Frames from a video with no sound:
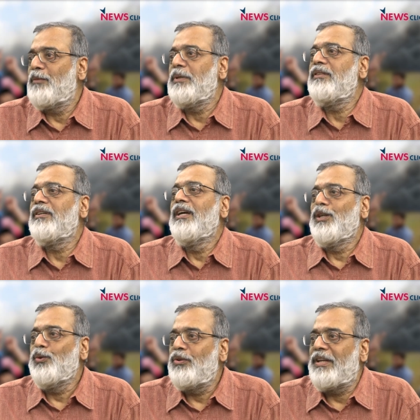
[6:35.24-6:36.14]
That means
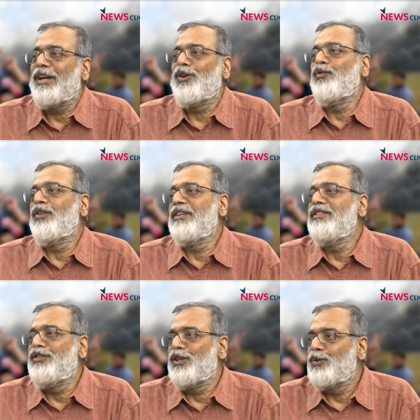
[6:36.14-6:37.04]
you take over
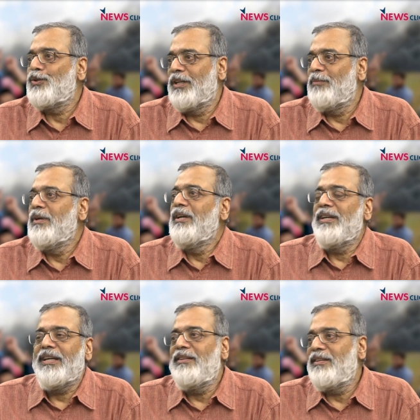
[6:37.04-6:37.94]
East Jerusalem,
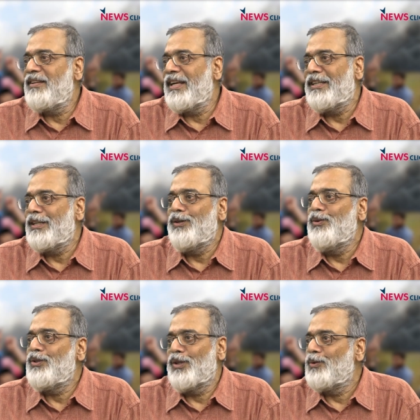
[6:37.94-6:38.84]
integrate it
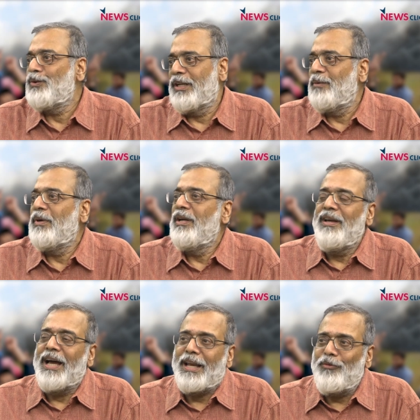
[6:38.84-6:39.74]
into Jerusalem,
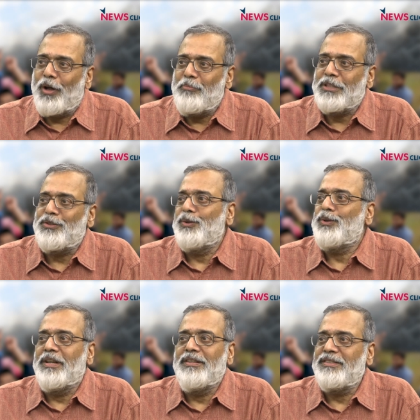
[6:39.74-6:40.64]
and one must
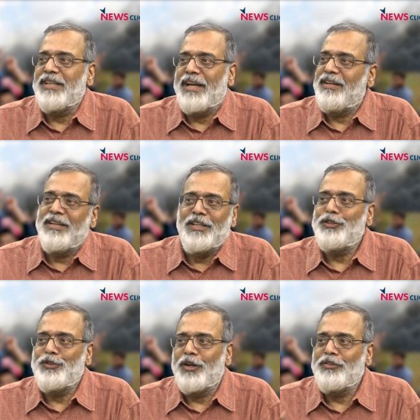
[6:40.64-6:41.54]
also understand
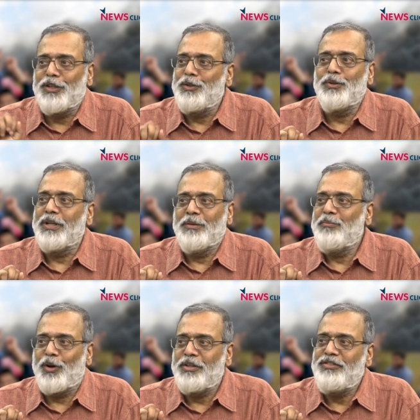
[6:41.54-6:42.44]
it's not
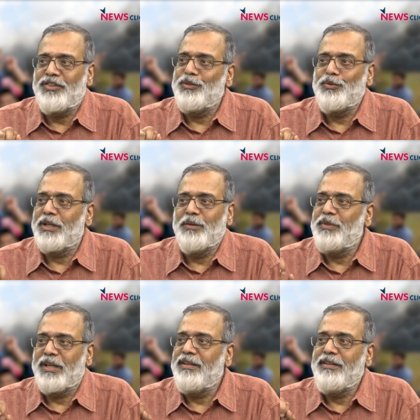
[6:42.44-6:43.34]
Jerusalem or East Jerusalem
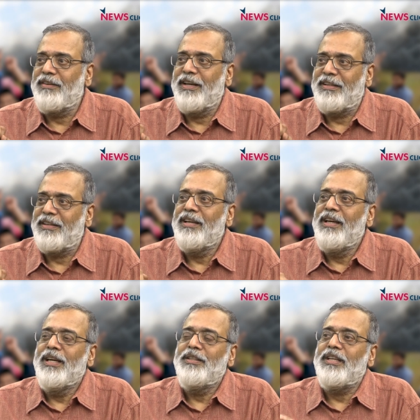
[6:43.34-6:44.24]
they're integrating.
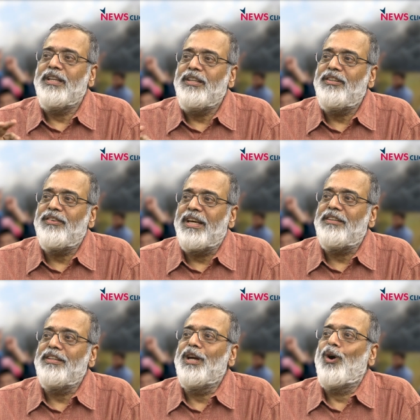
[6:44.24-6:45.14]
They're
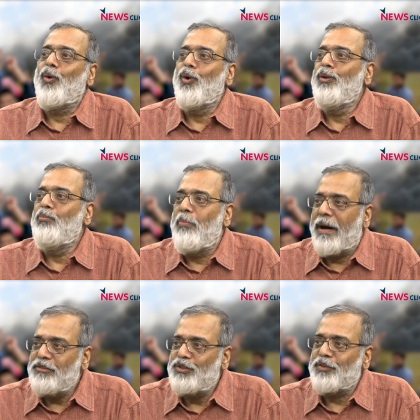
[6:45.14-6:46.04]
integrating a whole
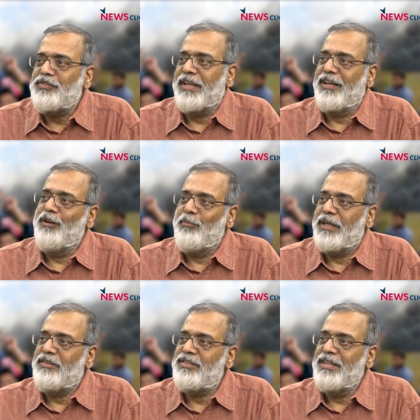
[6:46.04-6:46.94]
bunch of
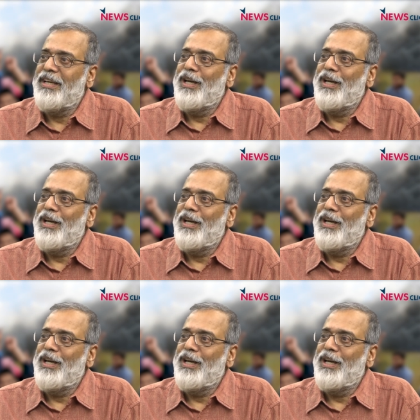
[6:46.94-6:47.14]
settlements